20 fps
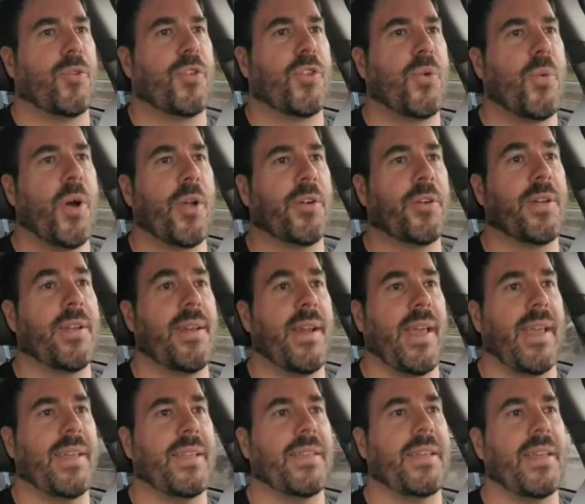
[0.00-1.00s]
was
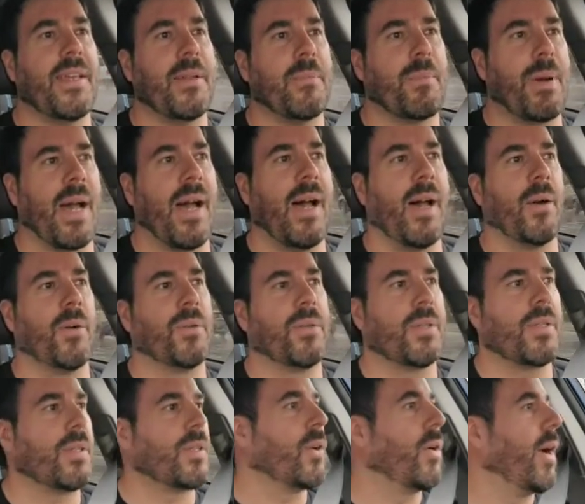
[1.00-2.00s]
218
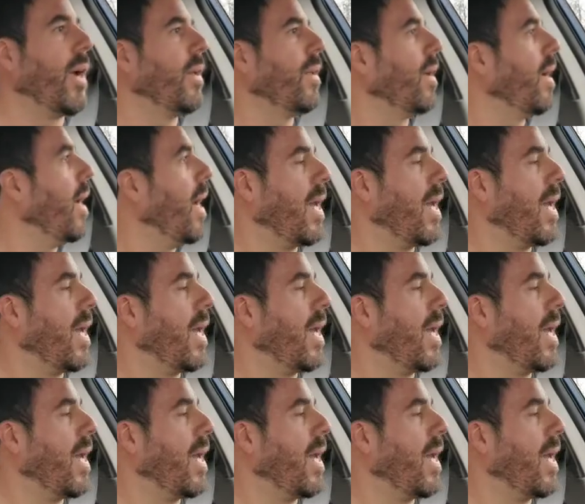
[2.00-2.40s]
pounds, so I